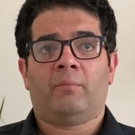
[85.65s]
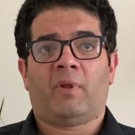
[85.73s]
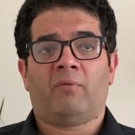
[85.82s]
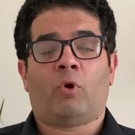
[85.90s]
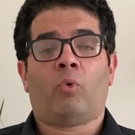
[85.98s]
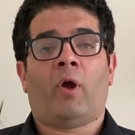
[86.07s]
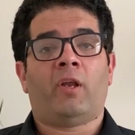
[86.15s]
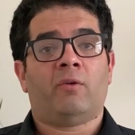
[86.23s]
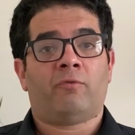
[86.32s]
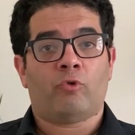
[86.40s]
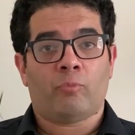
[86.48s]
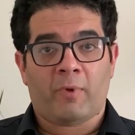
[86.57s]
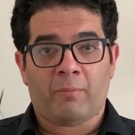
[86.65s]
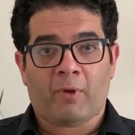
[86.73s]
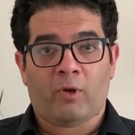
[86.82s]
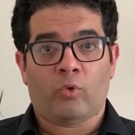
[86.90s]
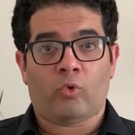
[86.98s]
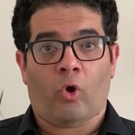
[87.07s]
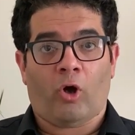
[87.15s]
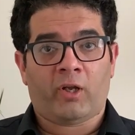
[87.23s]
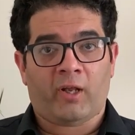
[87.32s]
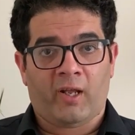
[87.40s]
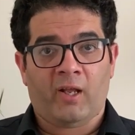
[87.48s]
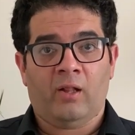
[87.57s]
There were quite a few people who
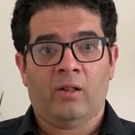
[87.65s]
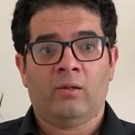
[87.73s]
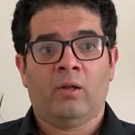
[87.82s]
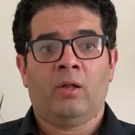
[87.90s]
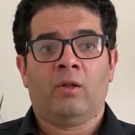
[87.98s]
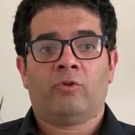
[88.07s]
got ill.